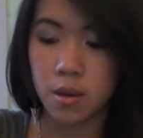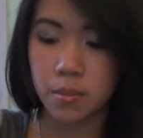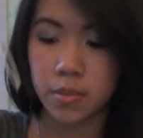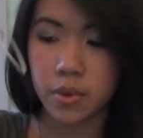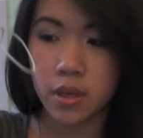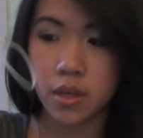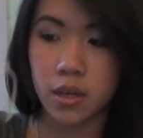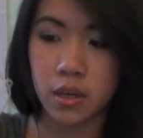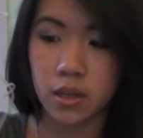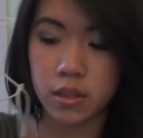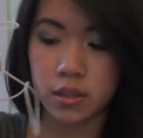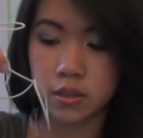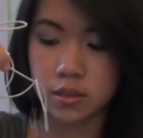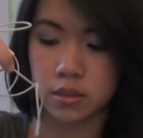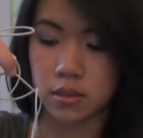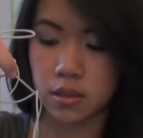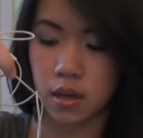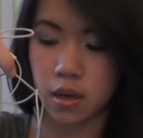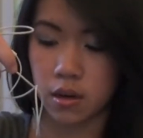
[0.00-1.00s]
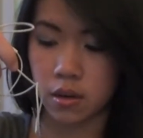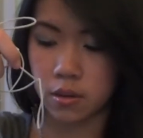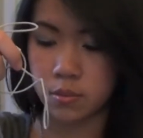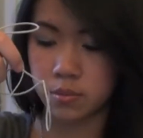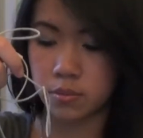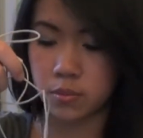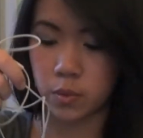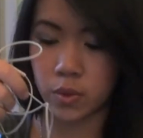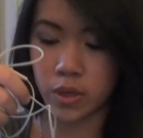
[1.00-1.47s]
because
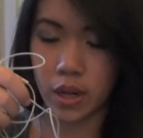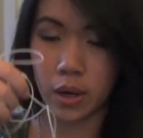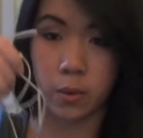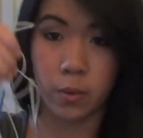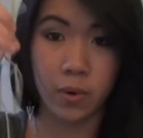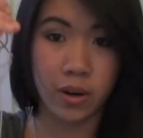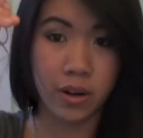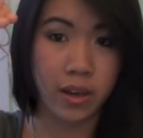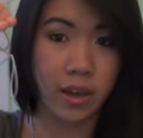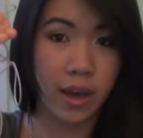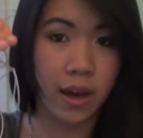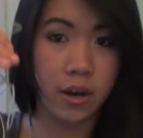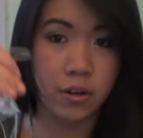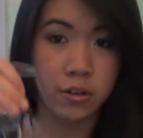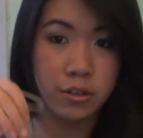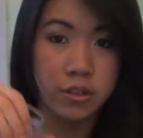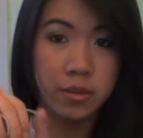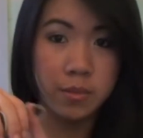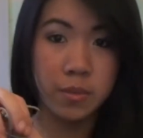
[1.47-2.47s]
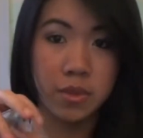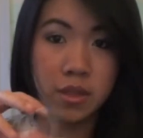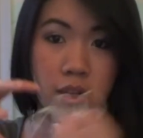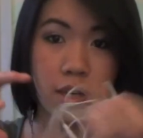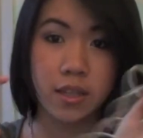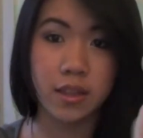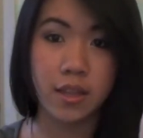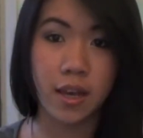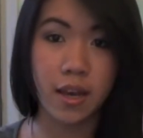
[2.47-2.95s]
when I work out or something
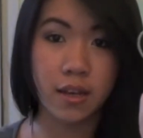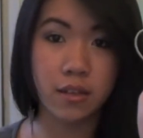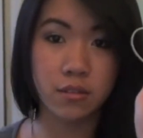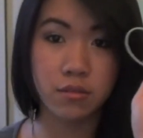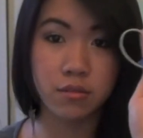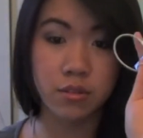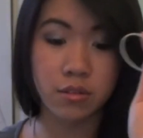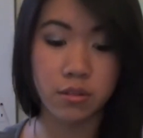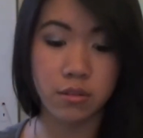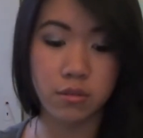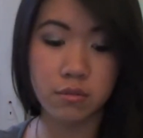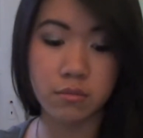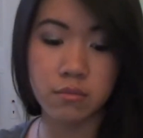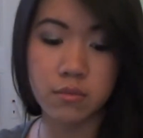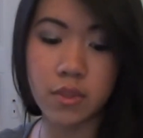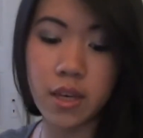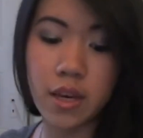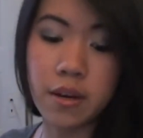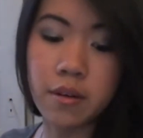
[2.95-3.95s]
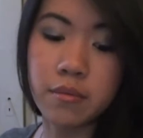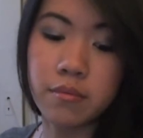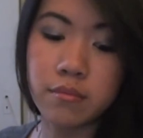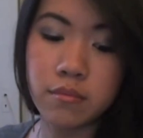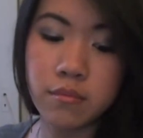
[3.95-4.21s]
like that. So yeah.